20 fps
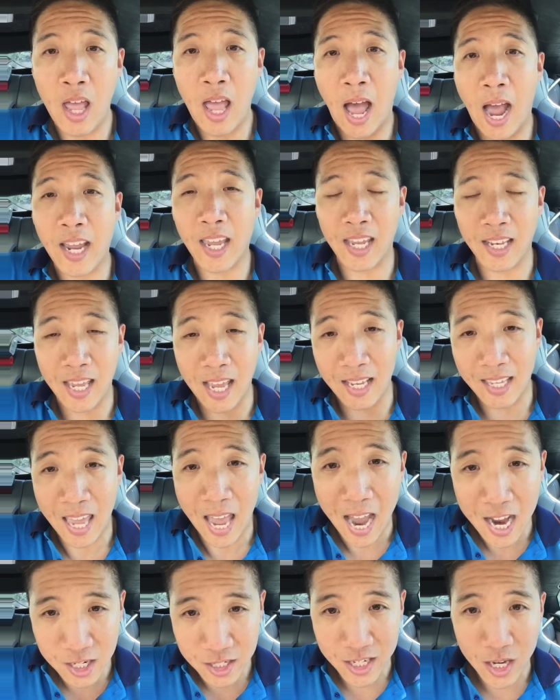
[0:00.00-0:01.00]
I can get
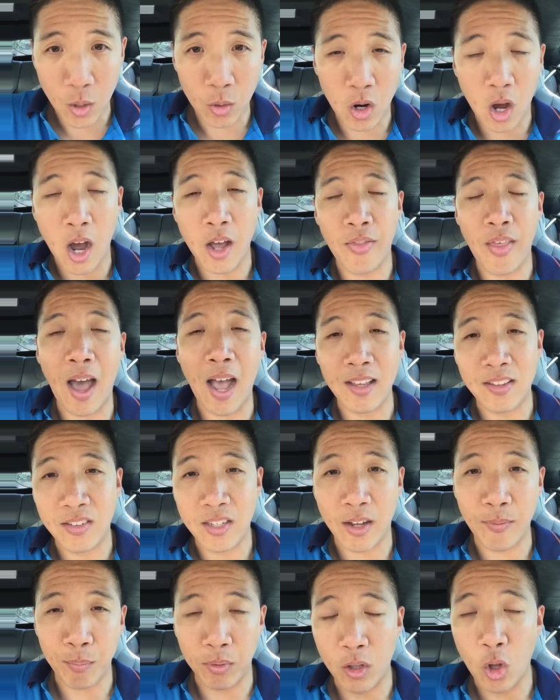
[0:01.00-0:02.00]
cashed out on that
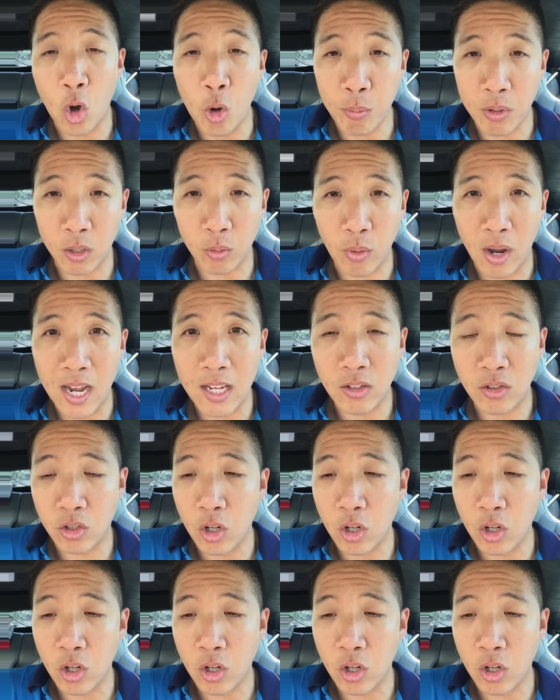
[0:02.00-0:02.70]
stuff below me, right?